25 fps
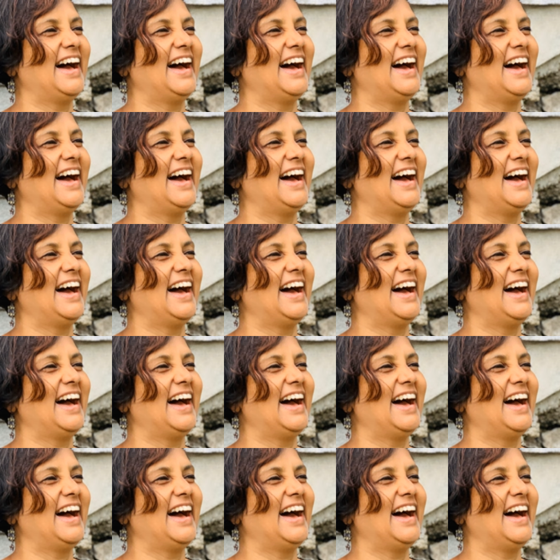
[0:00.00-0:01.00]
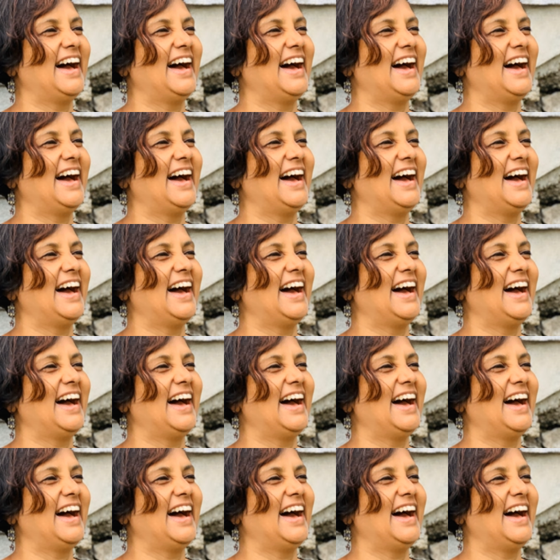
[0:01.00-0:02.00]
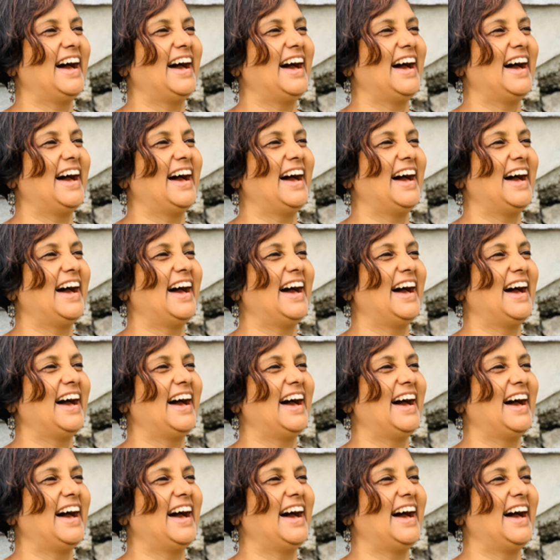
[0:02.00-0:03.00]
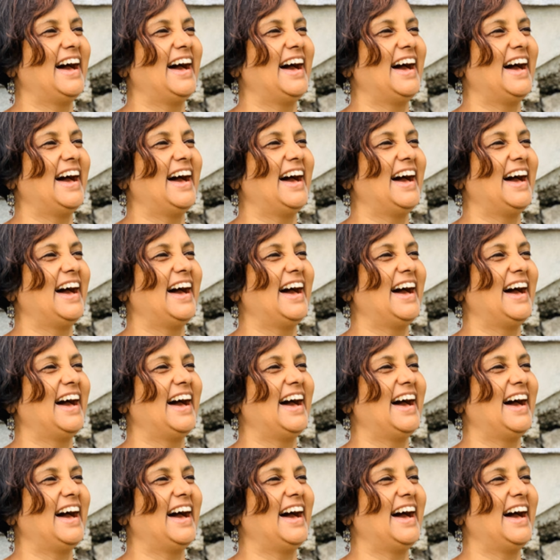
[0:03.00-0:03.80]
[no speech]